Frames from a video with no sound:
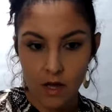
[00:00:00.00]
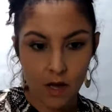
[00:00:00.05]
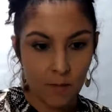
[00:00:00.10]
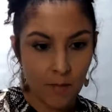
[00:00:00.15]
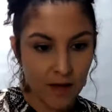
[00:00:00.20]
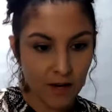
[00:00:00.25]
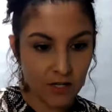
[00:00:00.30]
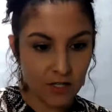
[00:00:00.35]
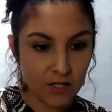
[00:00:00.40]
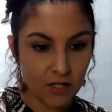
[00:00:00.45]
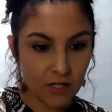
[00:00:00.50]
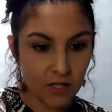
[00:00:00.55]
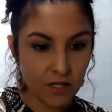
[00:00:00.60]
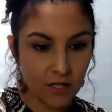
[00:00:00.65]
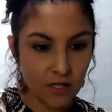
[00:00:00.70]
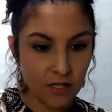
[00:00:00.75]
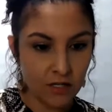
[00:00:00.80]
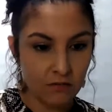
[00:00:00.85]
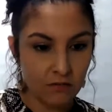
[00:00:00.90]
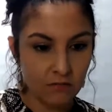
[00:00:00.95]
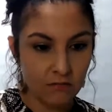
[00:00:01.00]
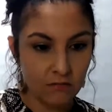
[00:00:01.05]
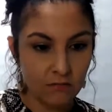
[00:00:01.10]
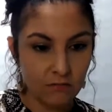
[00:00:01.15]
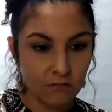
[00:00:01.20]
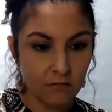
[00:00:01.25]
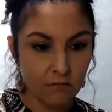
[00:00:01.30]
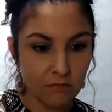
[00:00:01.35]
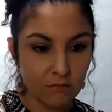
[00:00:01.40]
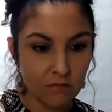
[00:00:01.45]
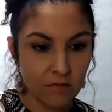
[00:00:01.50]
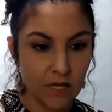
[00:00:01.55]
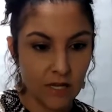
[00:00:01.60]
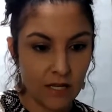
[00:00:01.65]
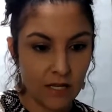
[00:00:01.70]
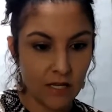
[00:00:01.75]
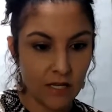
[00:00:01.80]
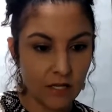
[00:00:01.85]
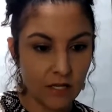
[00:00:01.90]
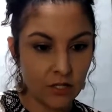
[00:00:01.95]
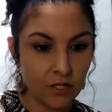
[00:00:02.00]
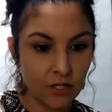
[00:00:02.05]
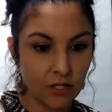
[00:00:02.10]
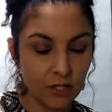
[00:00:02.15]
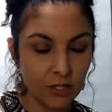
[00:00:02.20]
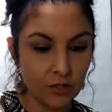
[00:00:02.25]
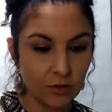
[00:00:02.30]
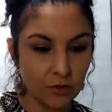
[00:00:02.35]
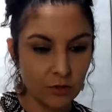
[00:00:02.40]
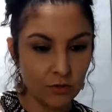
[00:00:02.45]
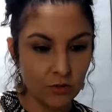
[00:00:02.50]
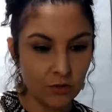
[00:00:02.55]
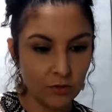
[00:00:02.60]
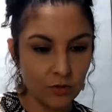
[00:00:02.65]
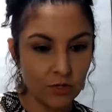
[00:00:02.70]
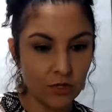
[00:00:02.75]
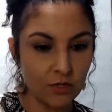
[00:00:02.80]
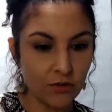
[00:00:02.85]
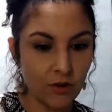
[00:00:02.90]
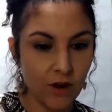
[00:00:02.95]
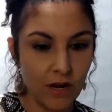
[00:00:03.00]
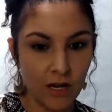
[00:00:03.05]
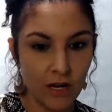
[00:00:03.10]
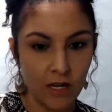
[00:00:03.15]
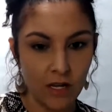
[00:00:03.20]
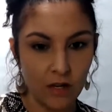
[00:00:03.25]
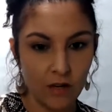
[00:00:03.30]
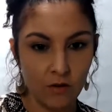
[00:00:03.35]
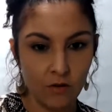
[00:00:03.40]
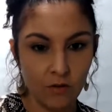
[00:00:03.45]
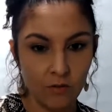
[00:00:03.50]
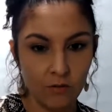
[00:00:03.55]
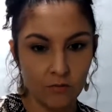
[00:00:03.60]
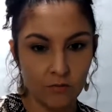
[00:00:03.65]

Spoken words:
I'm actually going to get into the training.